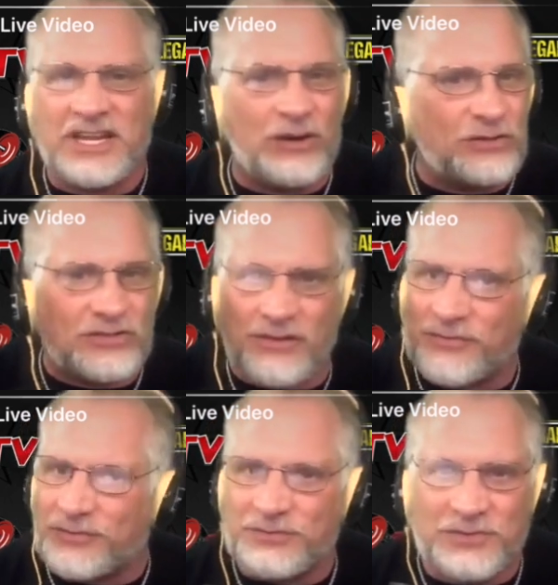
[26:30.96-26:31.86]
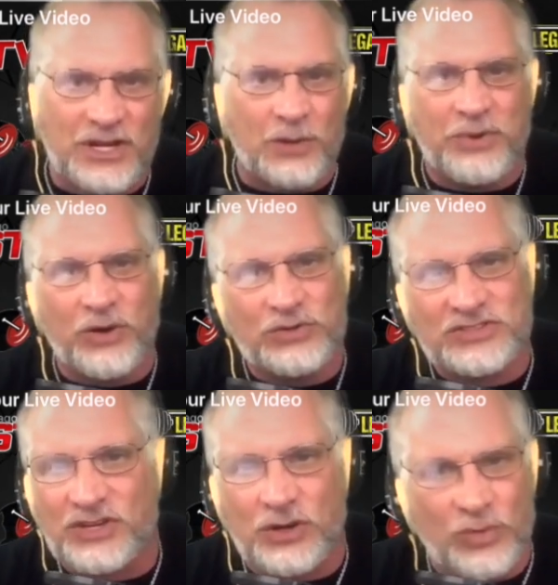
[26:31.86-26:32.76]
take videos of, you
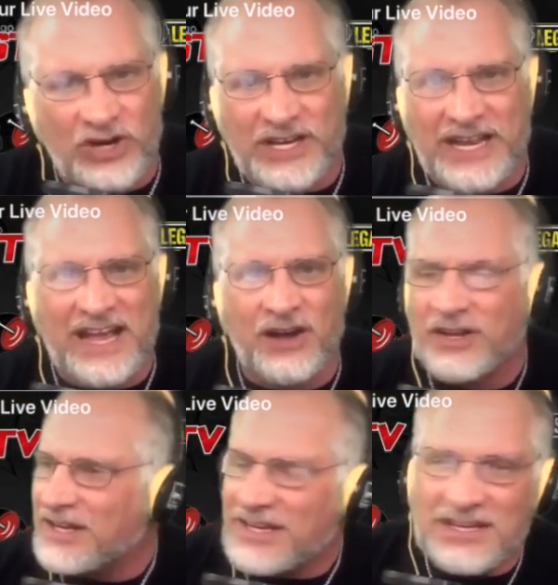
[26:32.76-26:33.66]
know, posing or working